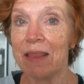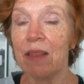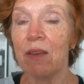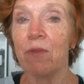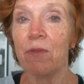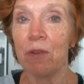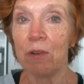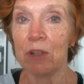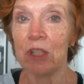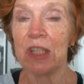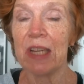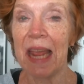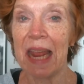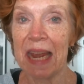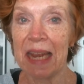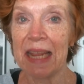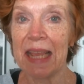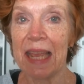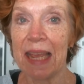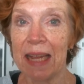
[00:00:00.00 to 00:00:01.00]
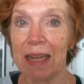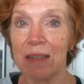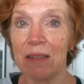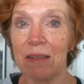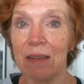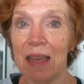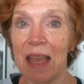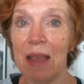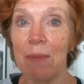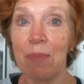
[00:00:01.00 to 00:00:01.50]
the first aid kit,
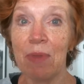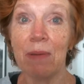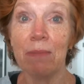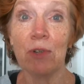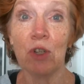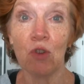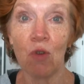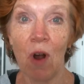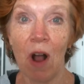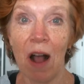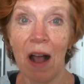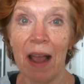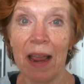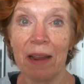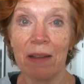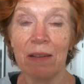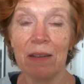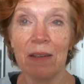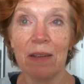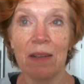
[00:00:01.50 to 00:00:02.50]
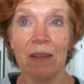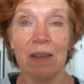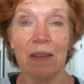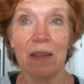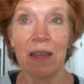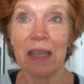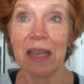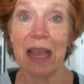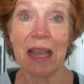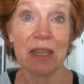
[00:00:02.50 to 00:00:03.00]
keep them dry
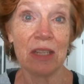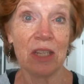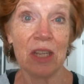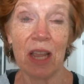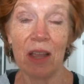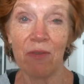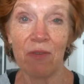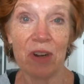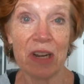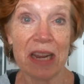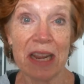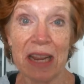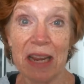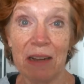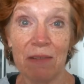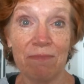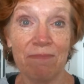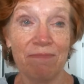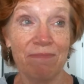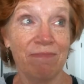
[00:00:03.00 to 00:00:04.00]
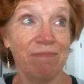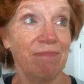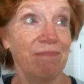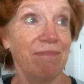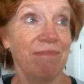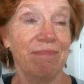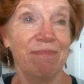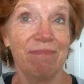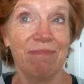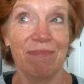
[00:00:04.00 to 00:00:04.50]
in case you ever need
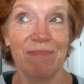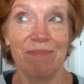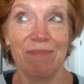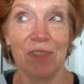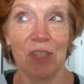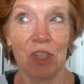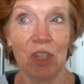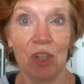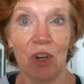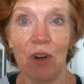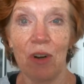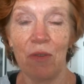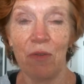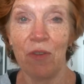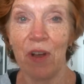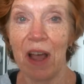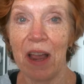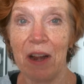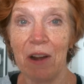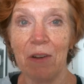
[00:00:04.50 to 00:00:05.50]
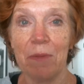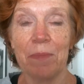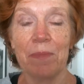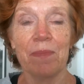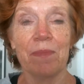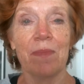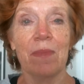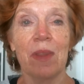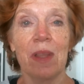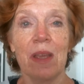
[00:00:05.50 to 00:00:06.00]
to start a fire.
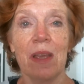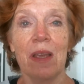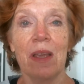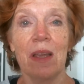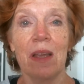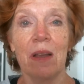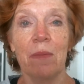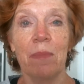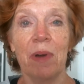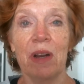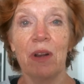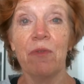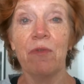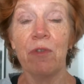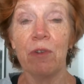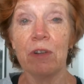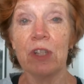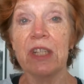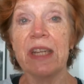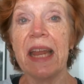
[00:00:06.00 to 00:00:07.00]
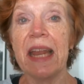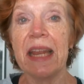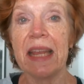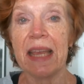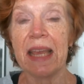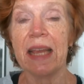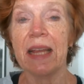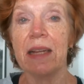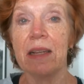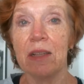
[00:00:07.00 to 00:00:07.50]
But a first aid
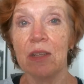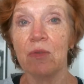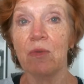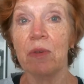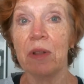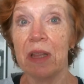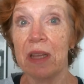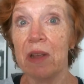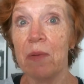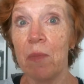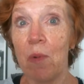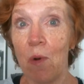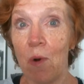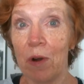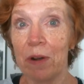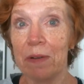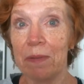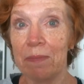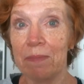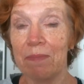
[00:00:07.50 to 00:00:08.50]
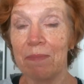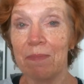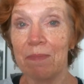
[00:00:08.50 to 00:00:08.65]
kit is really important.